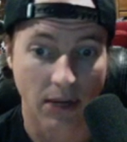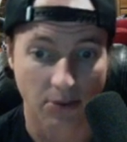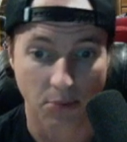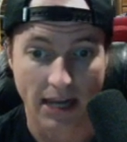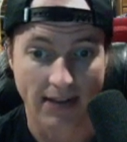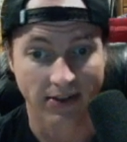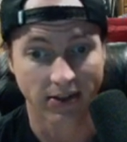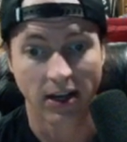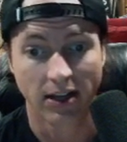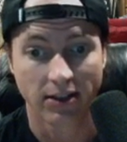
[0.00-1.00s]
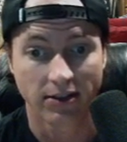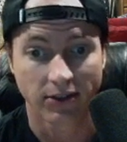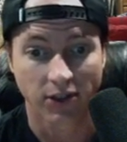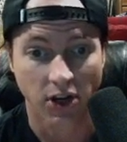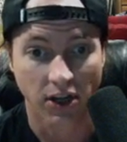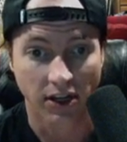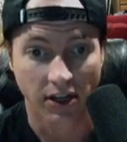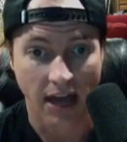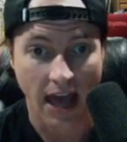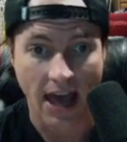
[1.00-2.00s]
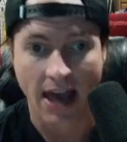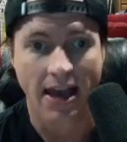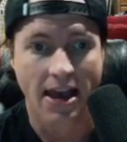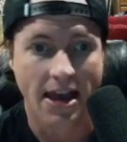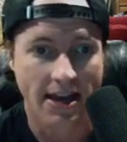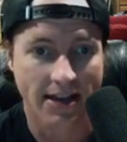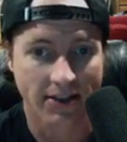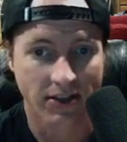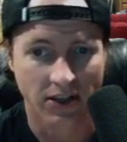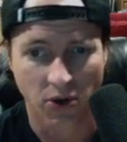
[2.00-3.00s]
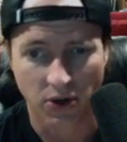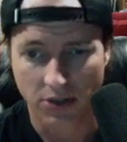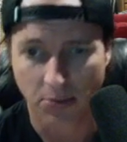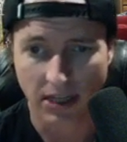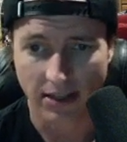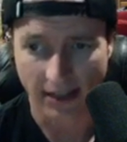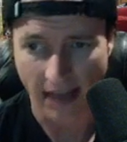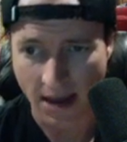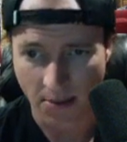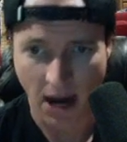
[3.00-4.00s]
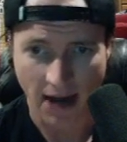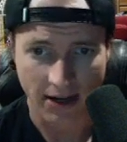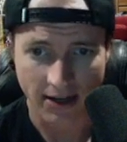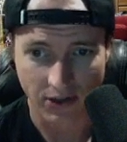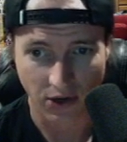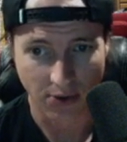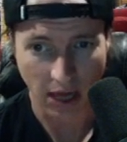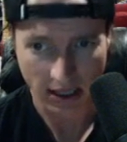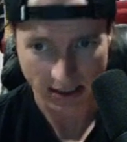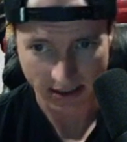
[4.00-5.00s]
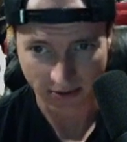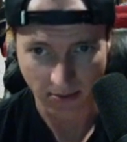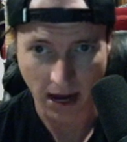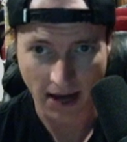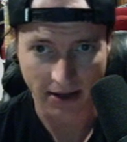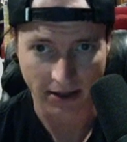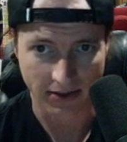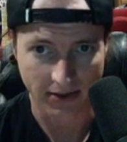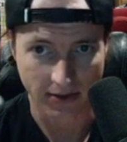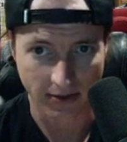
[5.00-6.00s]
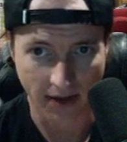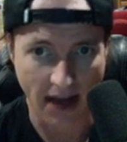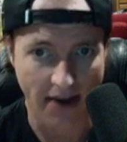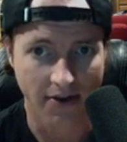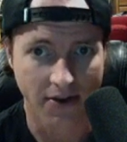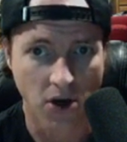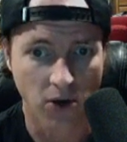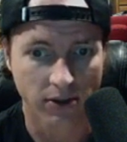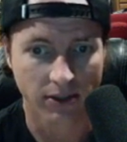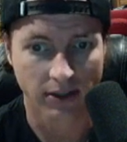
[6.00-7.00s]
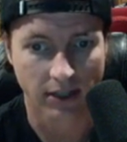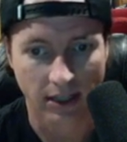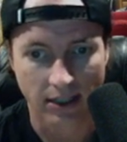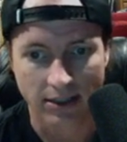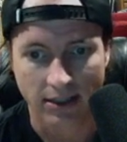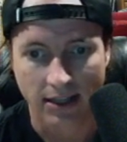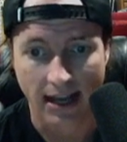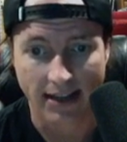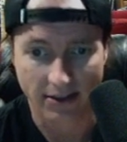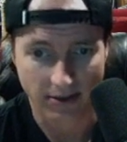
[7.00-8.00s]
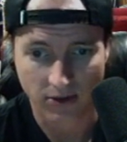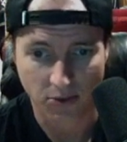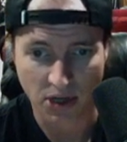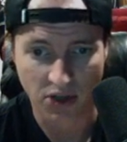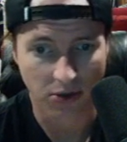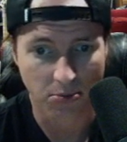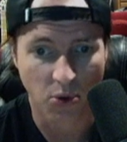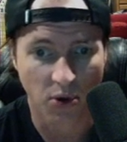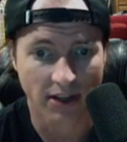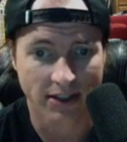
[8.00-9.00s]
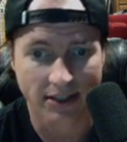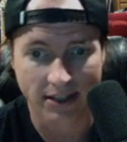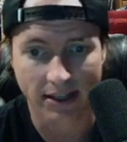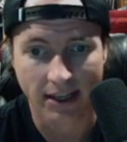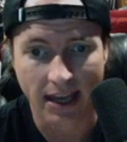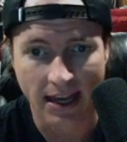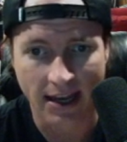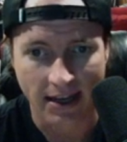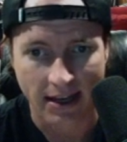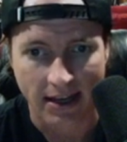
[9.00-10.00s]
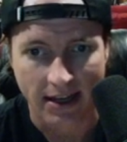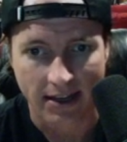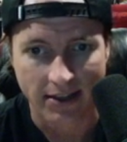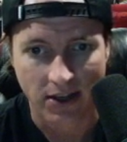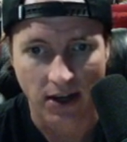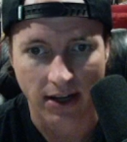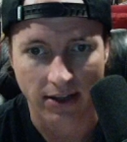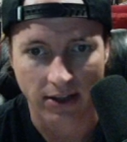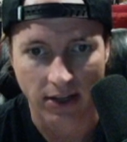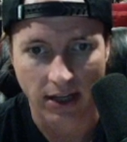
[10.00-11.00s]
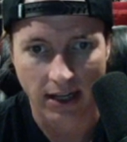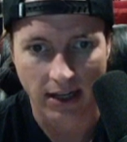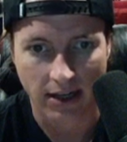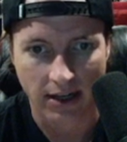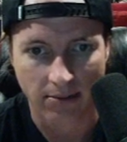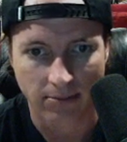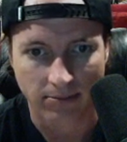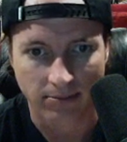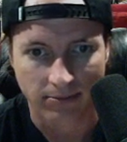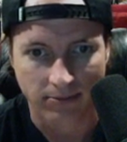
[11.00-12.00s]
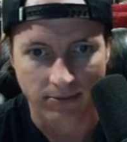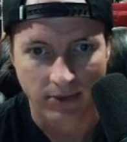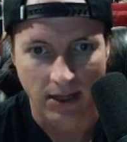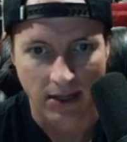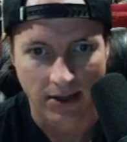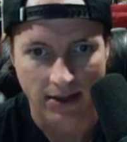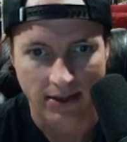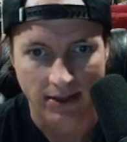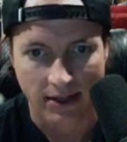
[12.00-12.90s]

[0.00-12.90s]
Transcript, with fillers: the bass, uh, starting on an A, A is going to be like A minor is a relative minor, so that note uh, has a special importance to the key. Let's go ahead and look at um, this